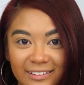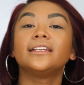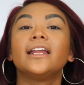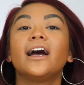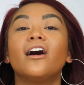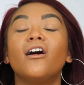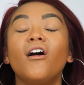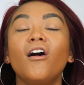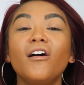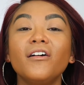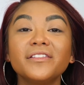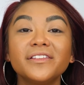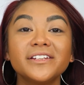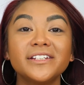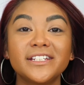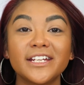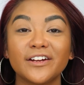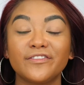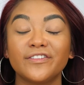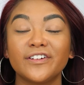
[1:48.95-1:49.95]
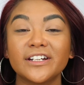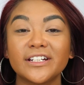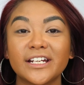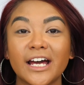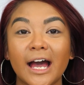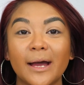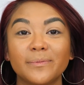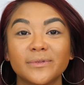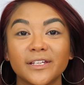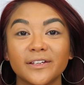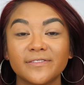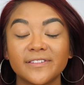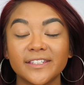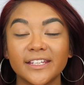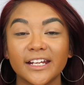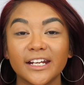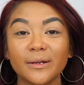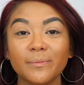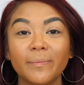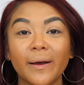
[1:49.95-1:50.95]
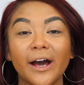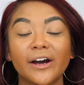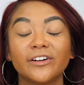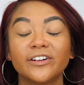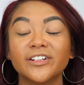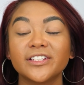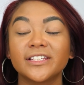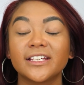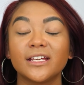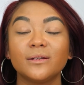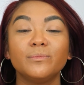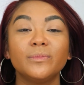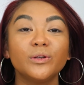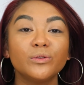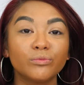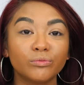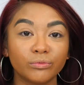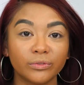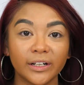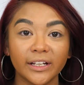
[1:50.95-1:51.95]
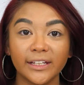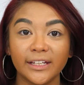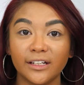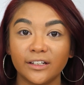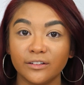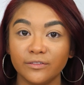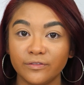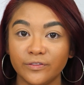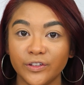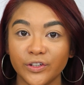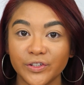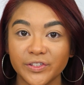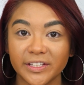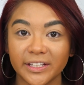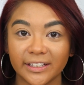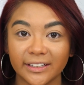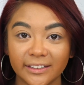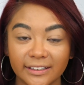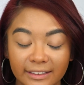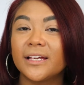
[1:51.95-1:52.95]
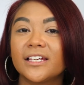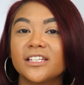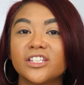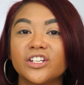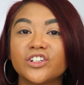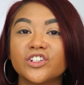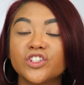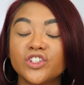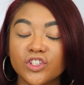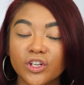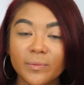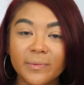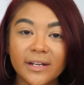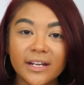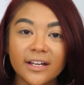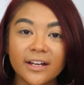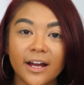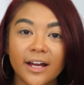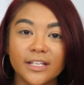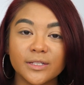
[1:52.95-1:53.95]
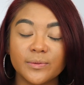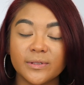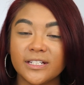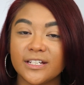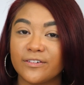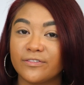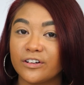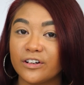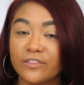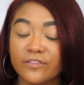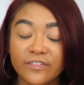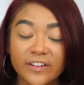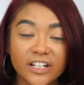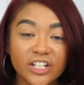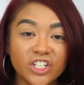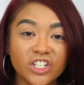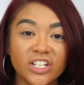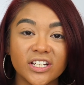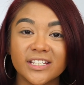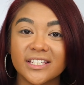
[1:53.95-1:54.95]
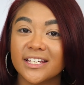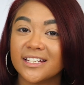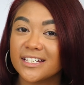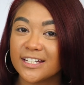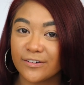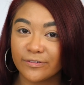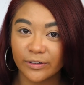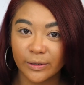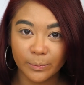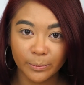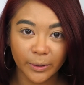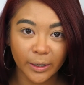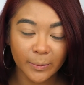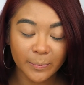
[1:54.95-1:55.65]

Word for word: Now all the different types of setting powders can be really confusing because there are so many kinds with different finishes, different